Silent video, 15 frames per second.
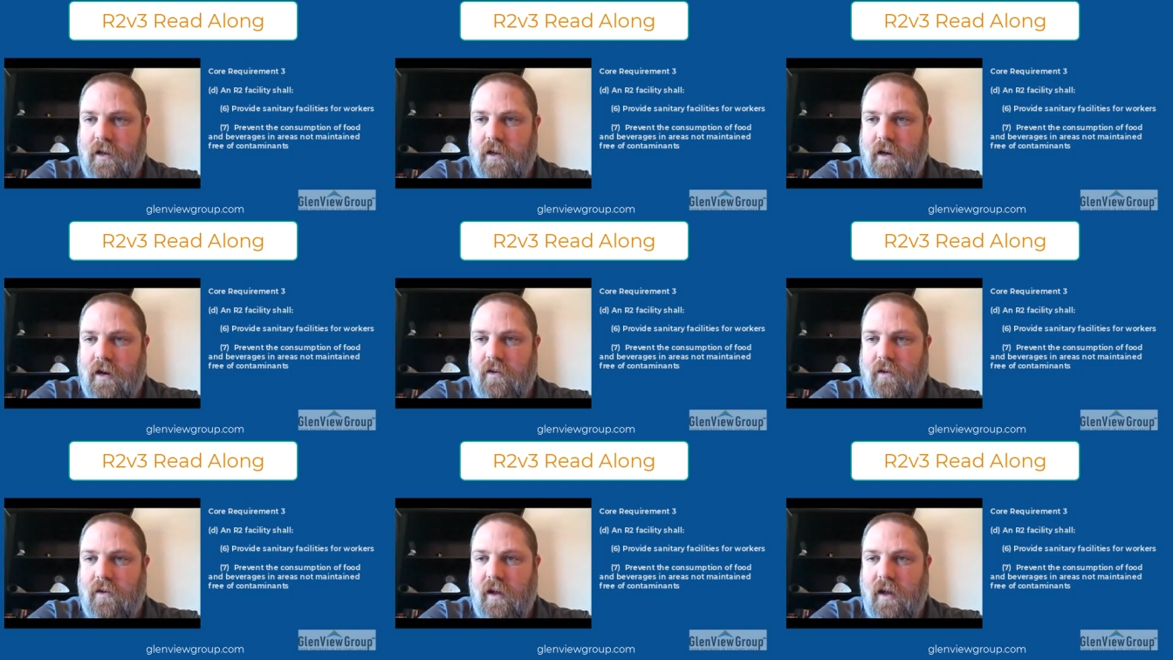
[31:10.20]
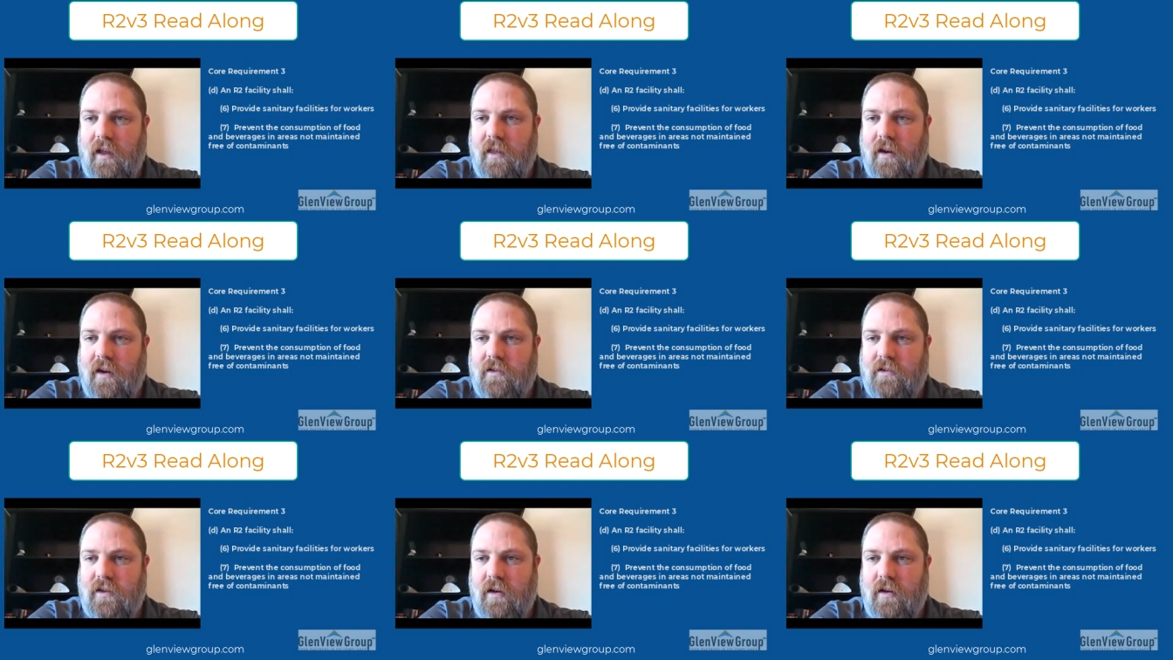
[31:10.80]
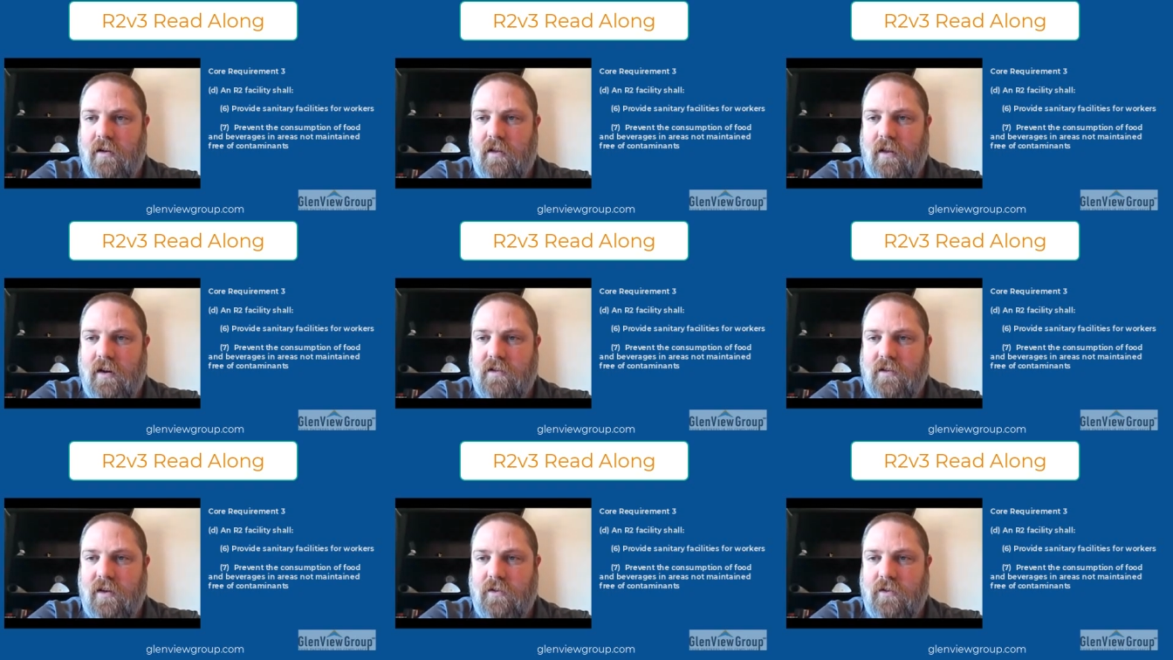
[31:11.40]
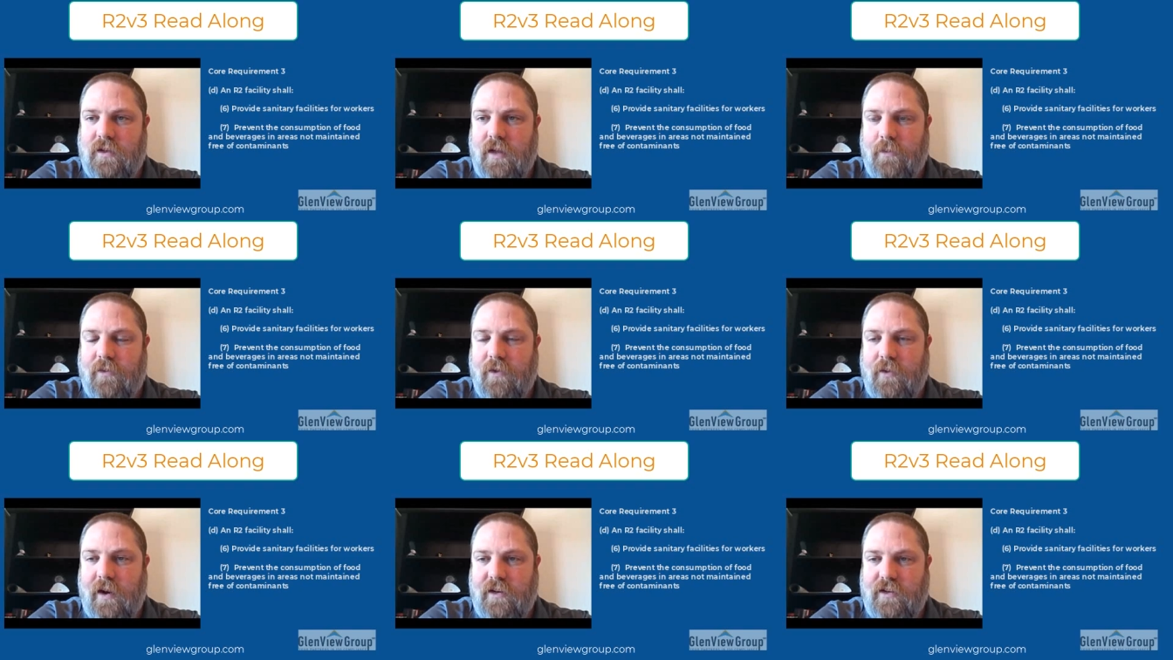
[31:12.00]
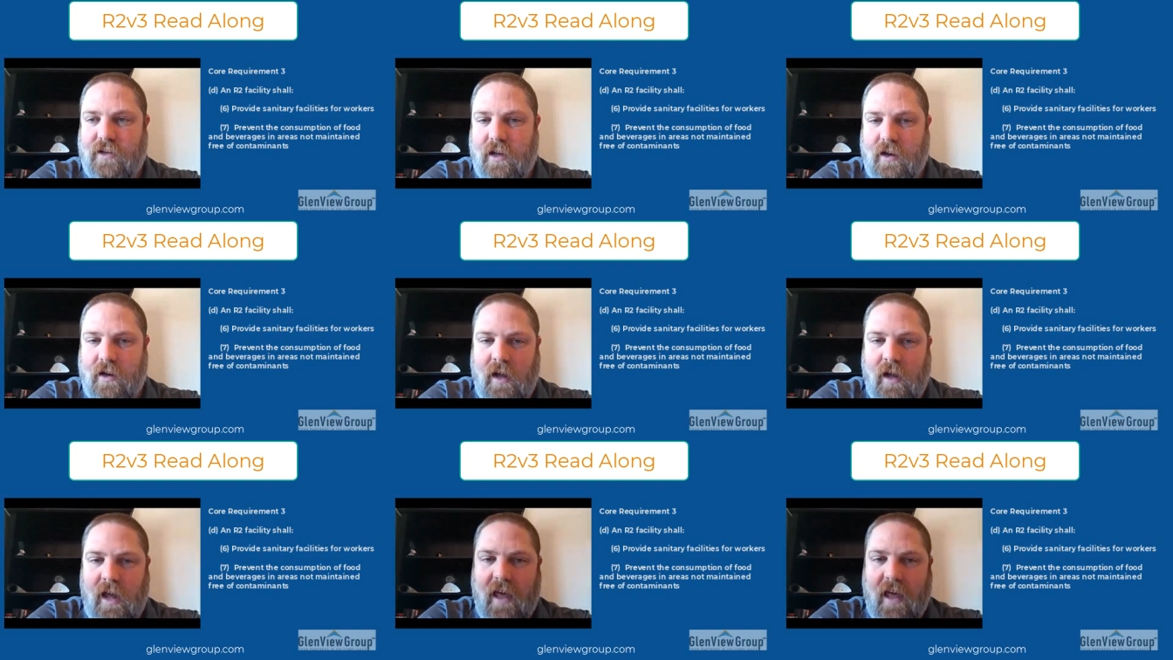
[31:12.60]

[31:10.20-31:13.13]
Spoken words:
you know, and there's no separation.